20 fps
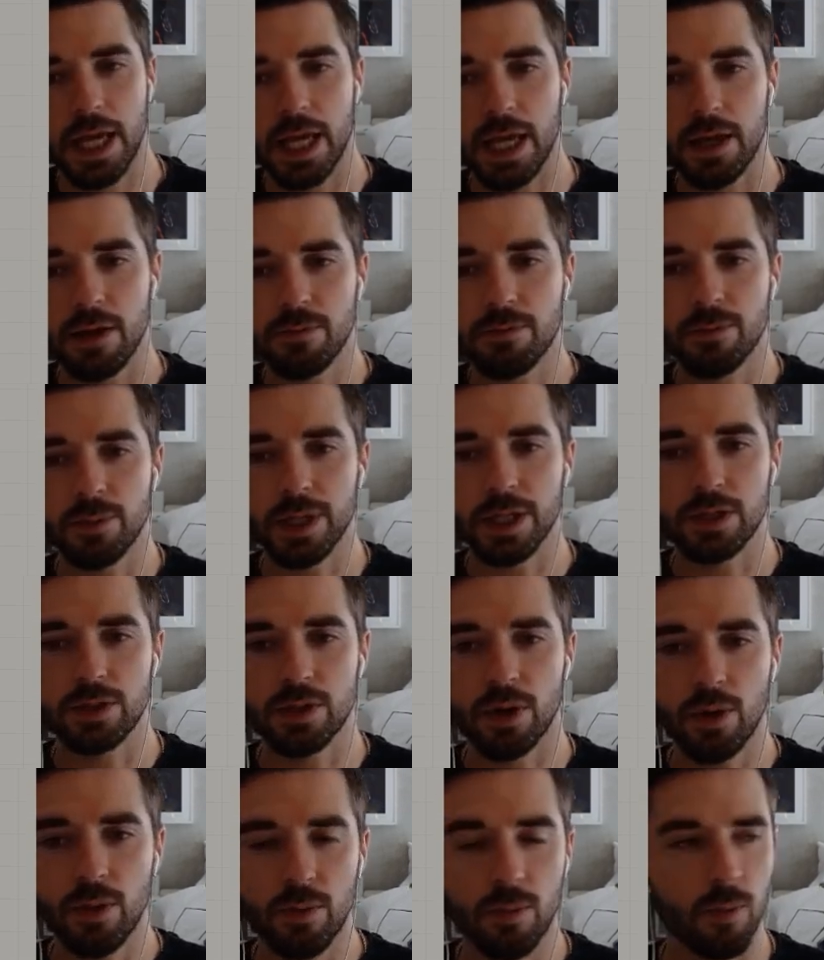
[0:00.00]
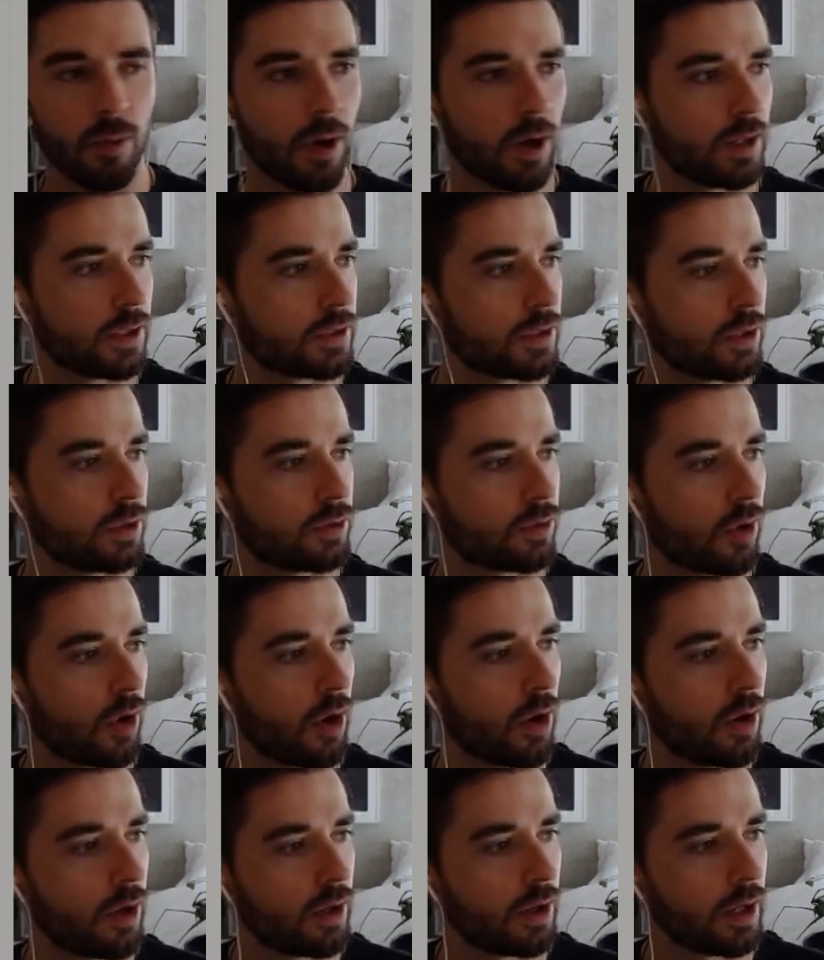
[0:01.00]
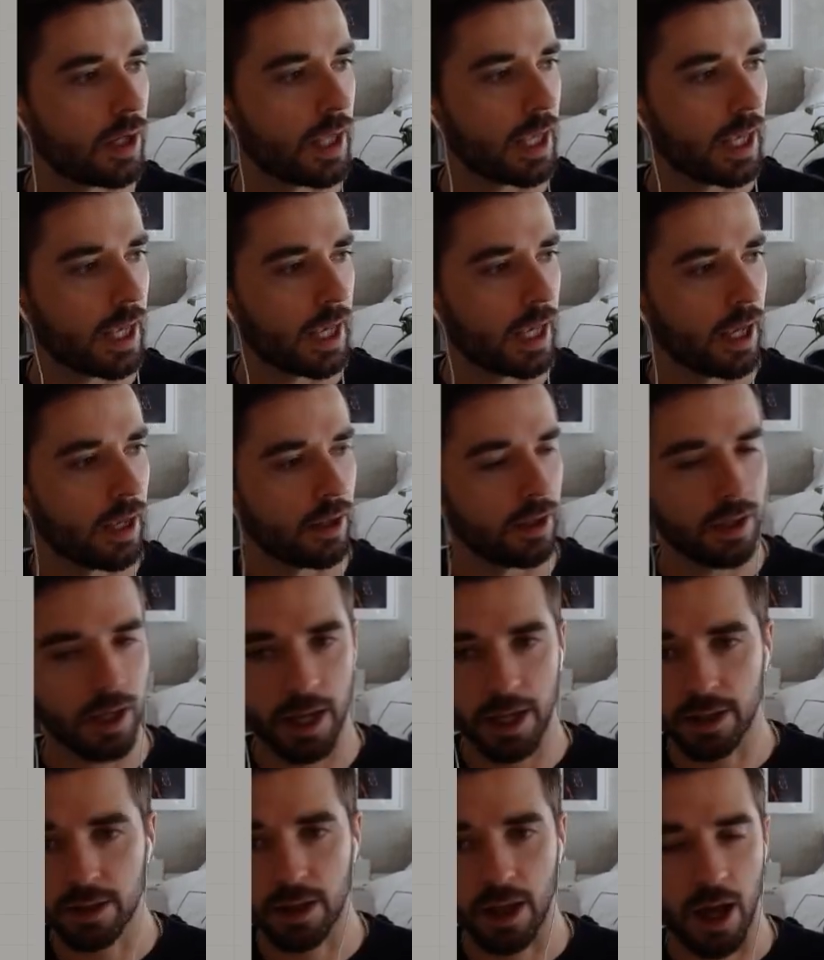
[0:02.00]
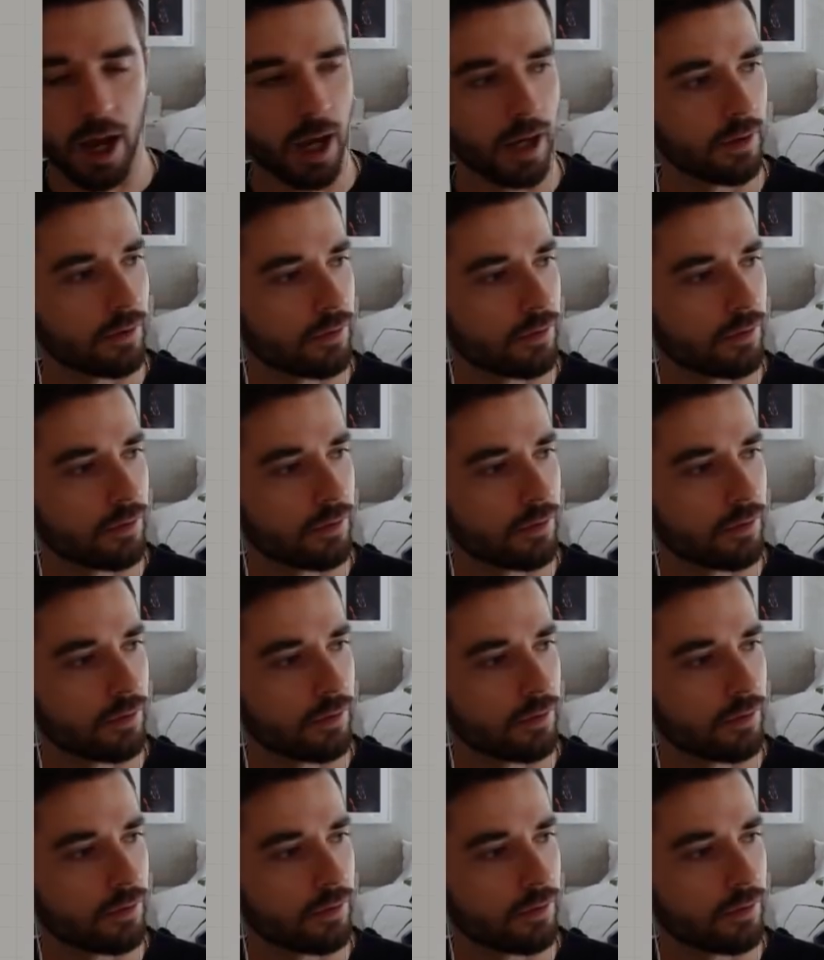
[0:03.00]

If we don't want to draw a line